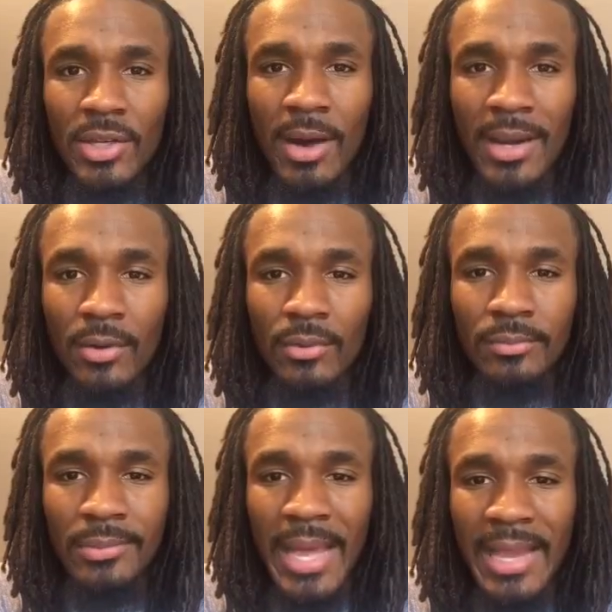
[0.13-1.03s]
know, I don't
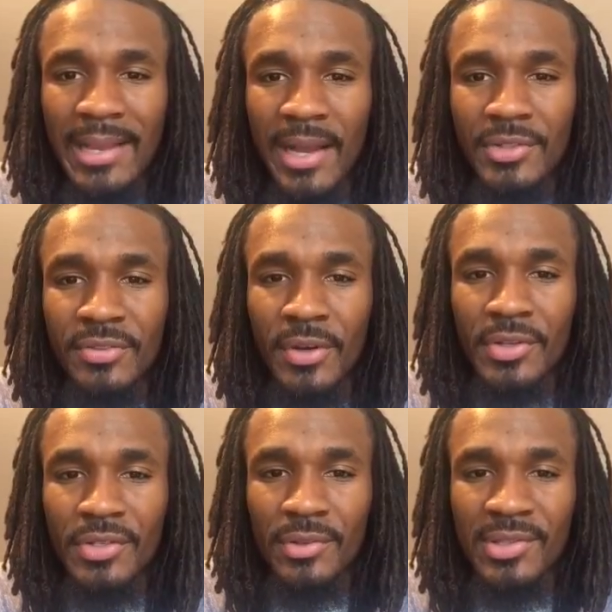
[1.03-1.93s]
like
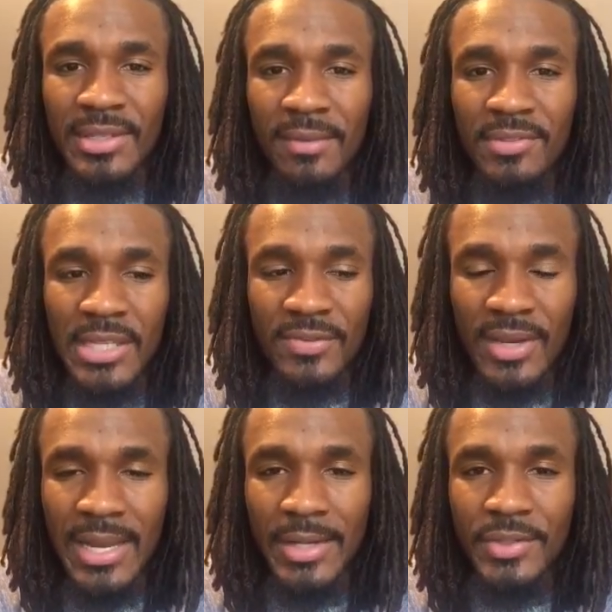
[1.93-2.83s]
controversial stuff just for
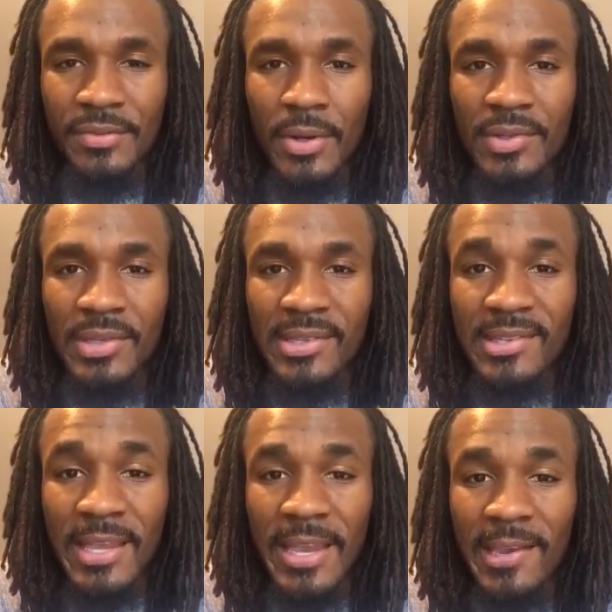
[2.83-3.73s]
controversy's
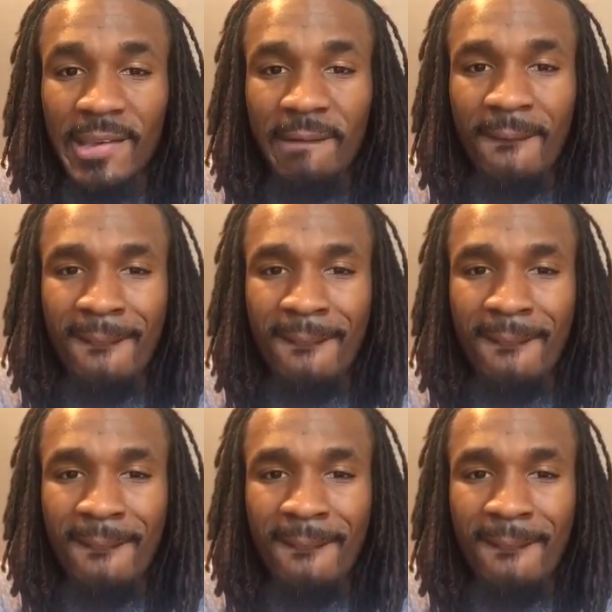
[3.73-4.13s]
sake,